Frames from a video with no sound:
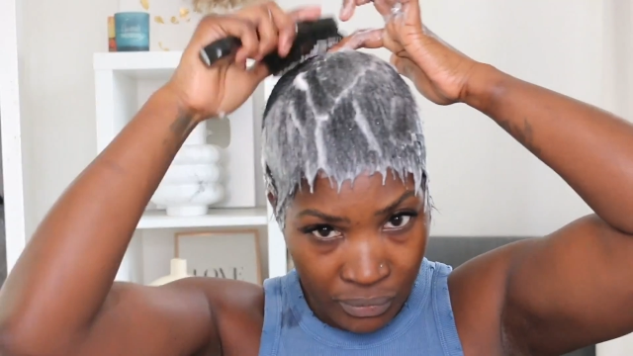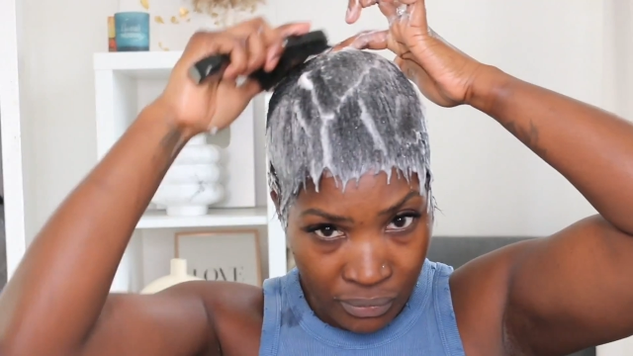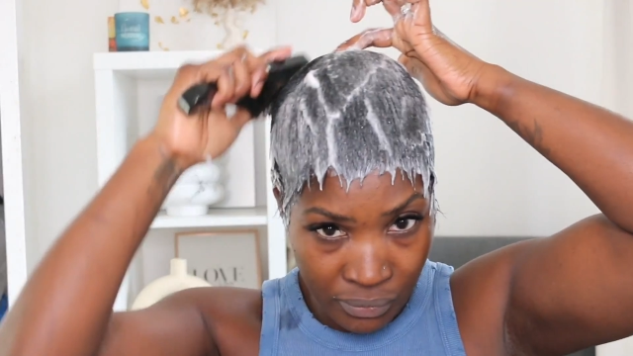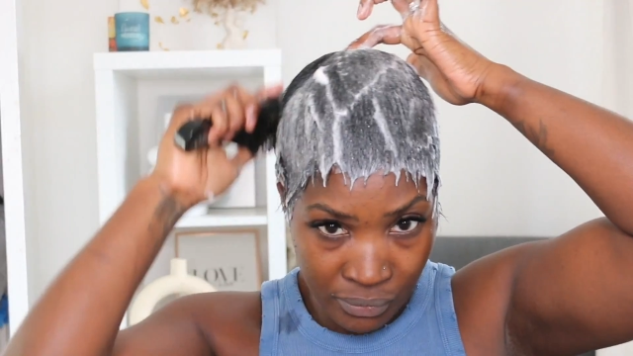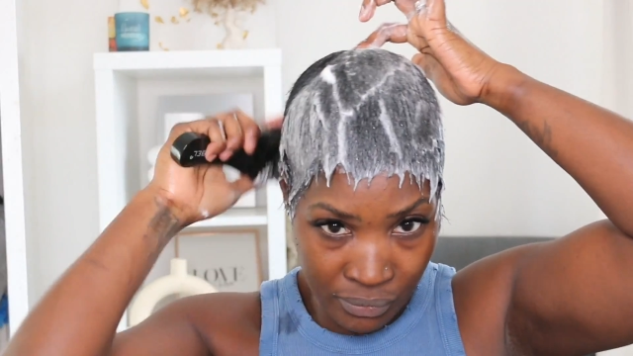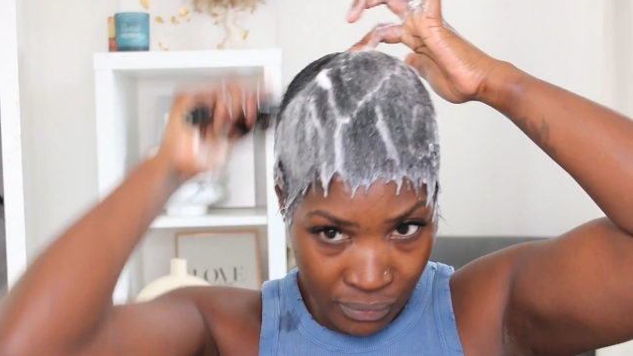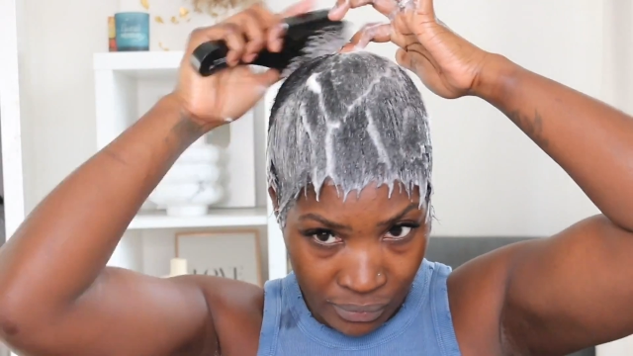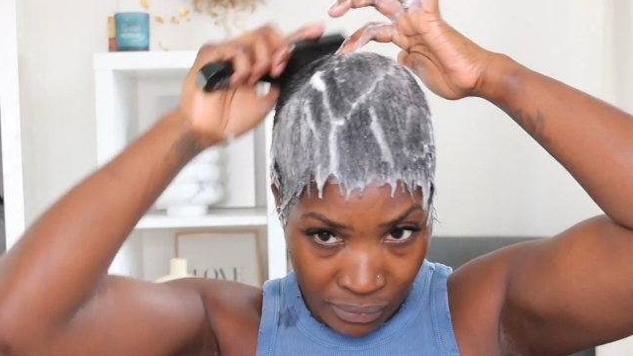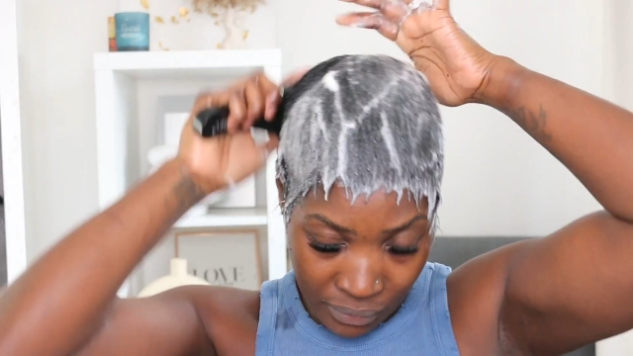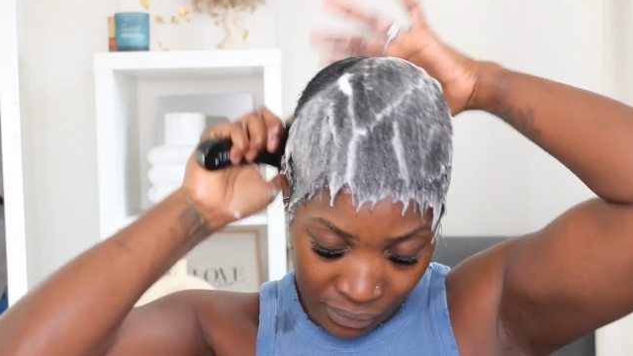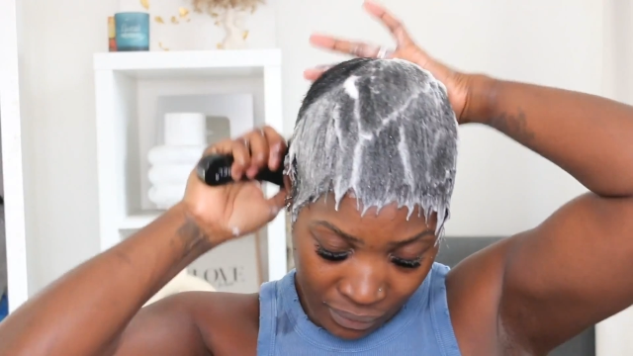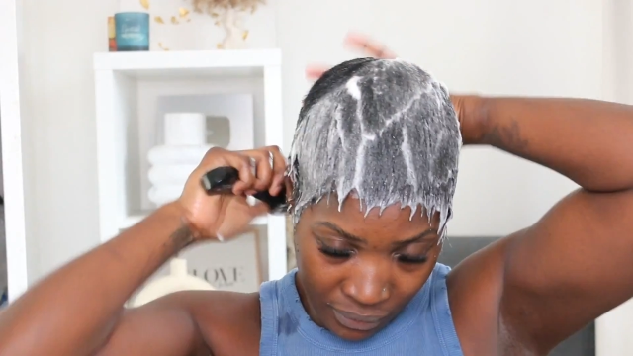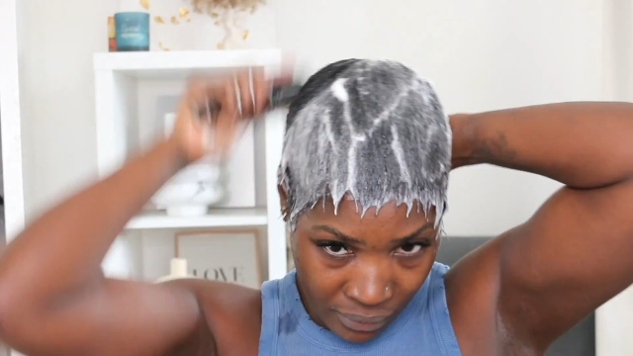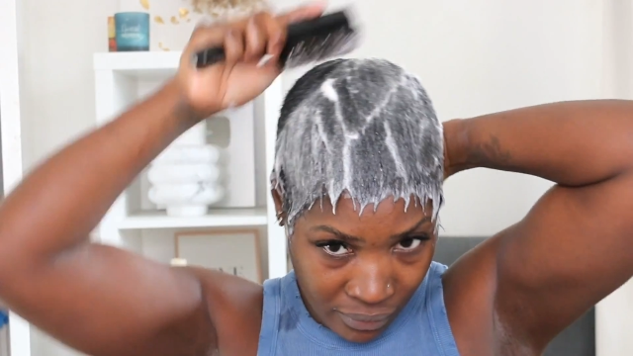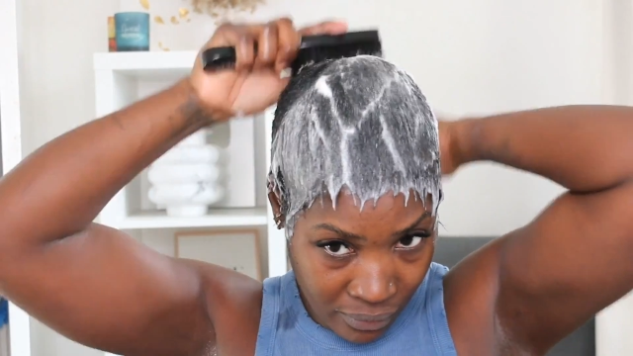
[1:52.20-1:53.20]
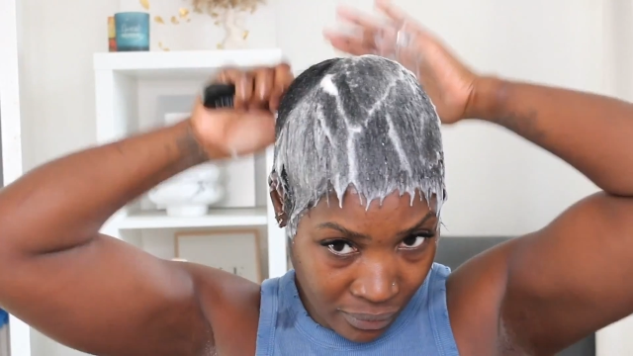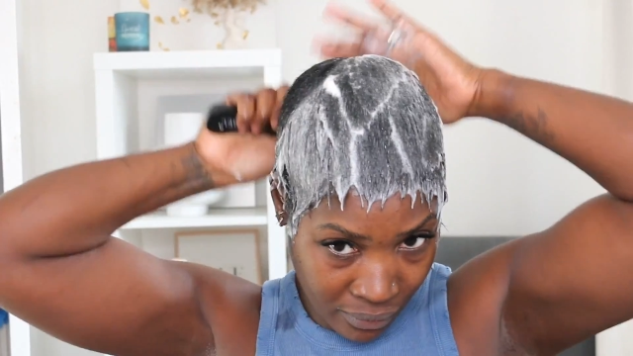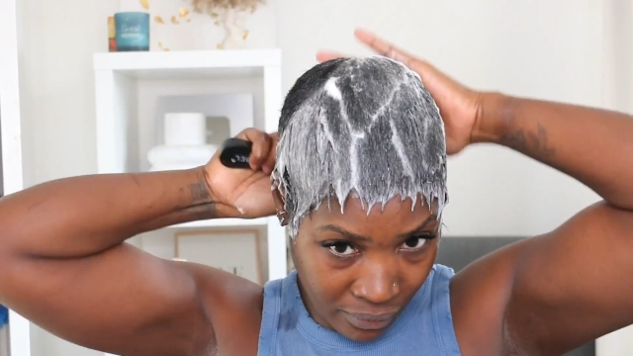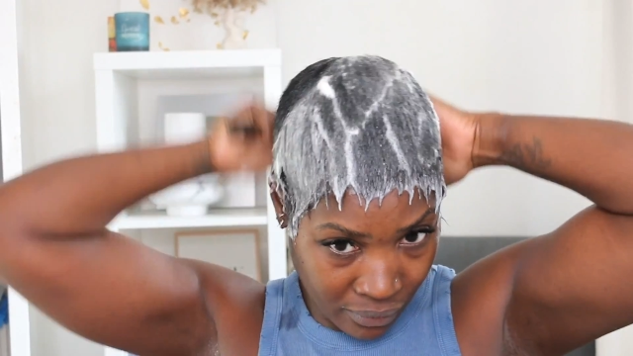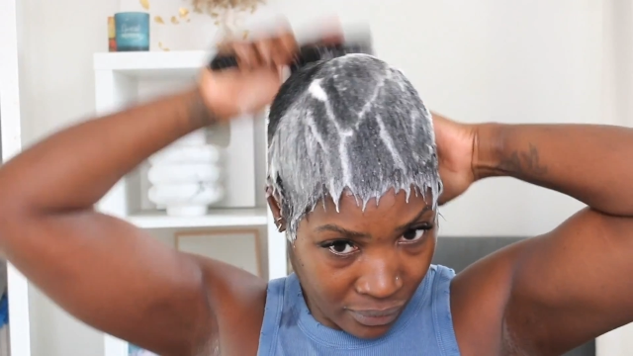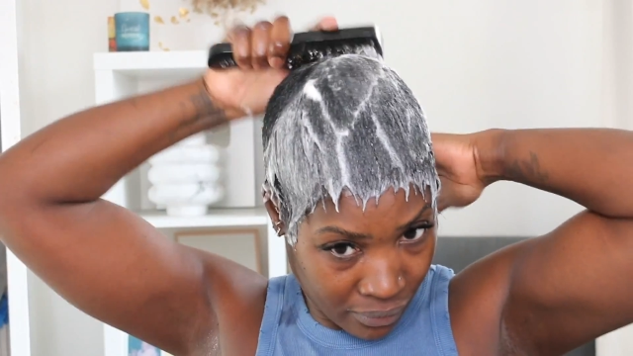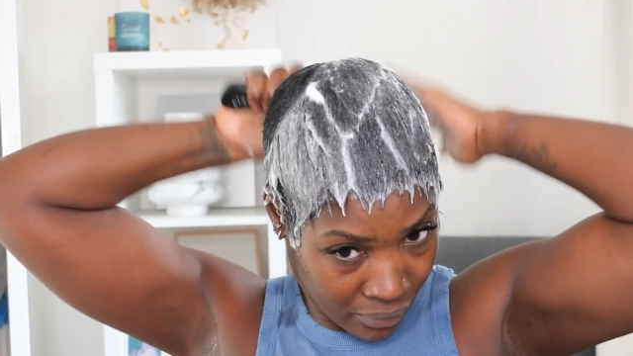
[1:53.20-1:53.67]
in a circular
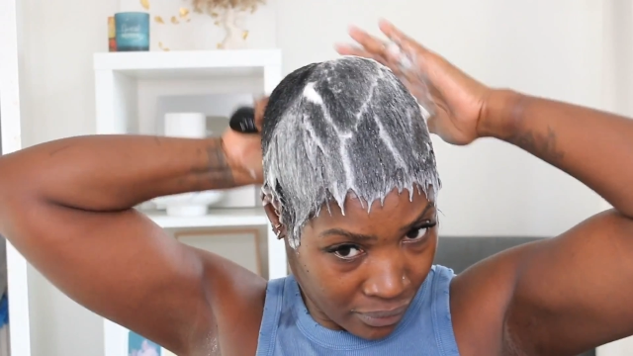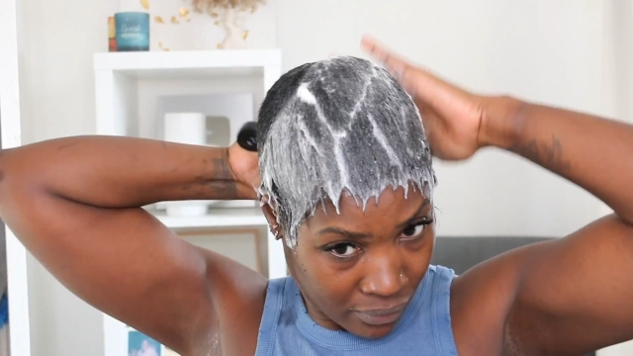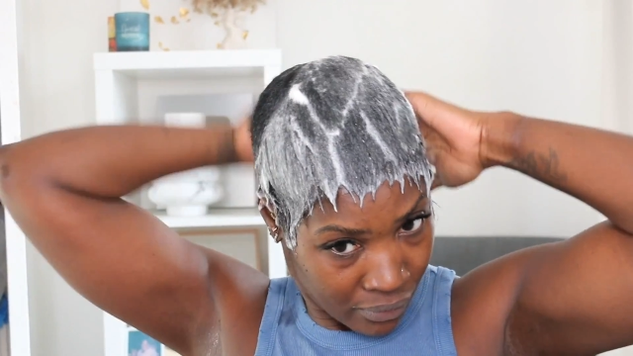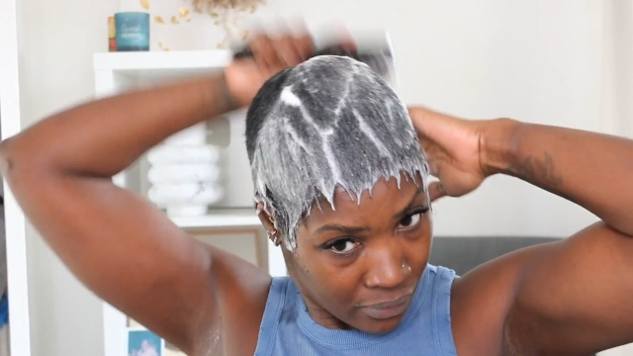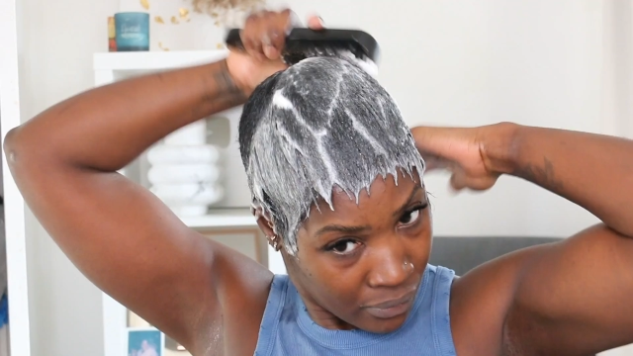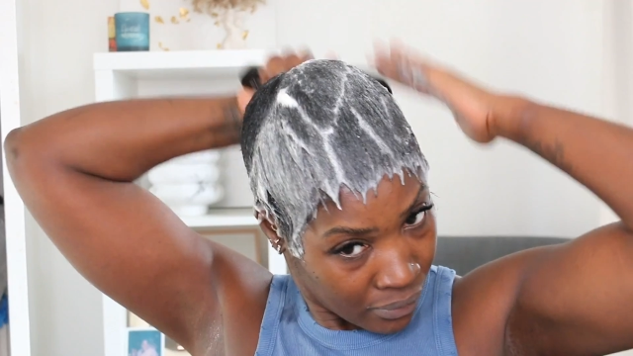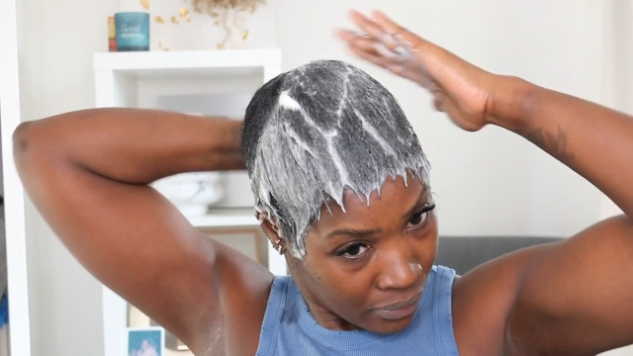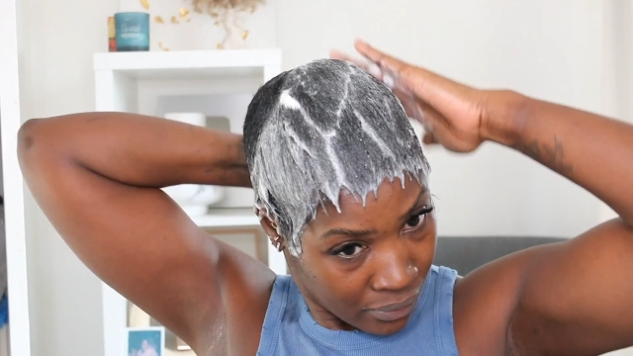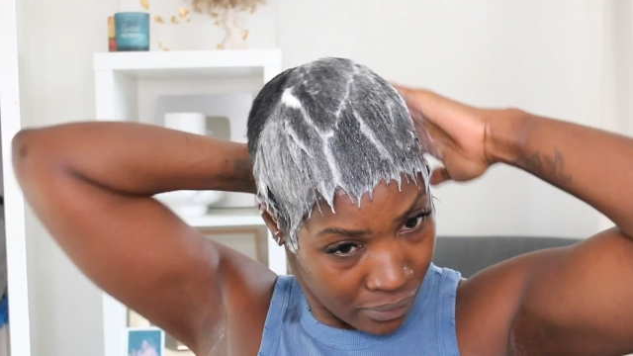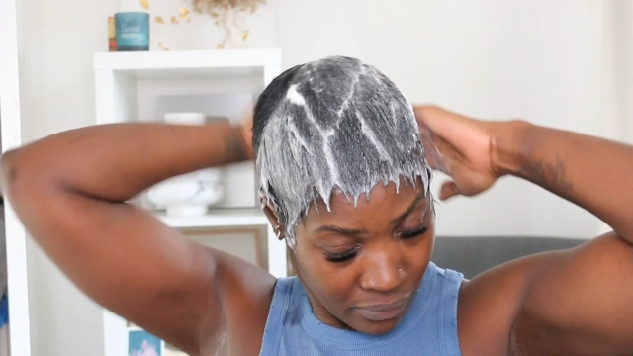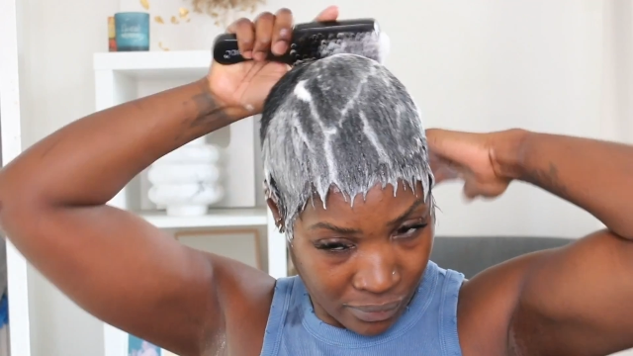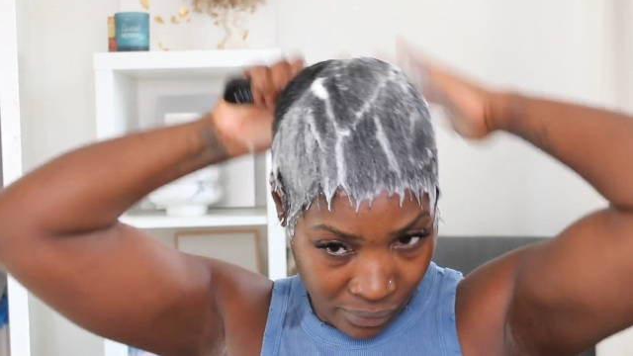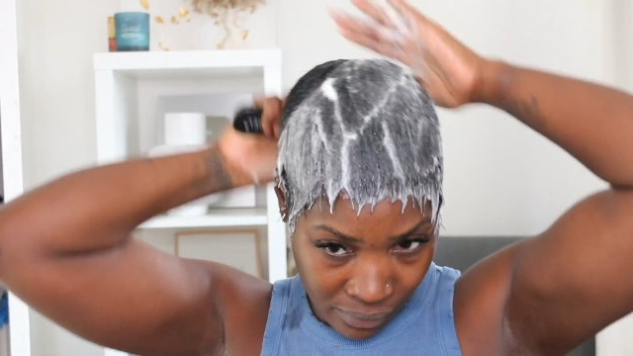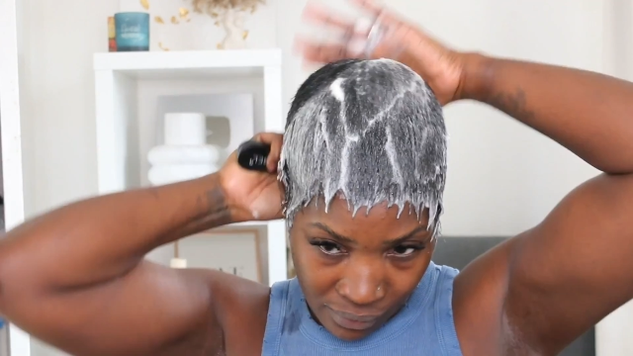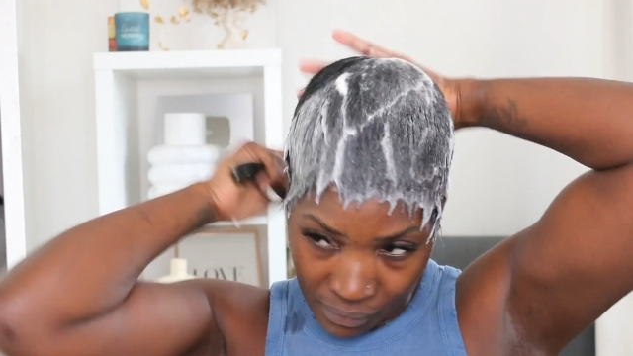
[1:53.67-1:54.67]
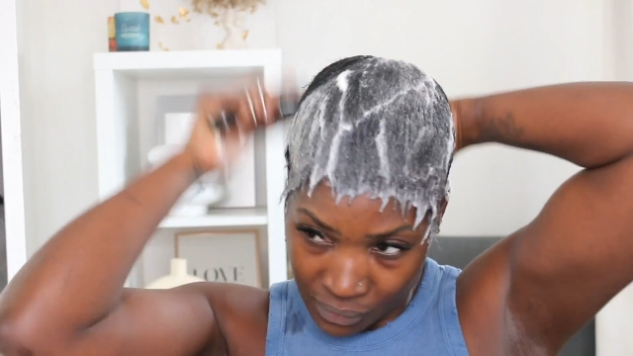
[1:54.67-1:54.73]
motion downwards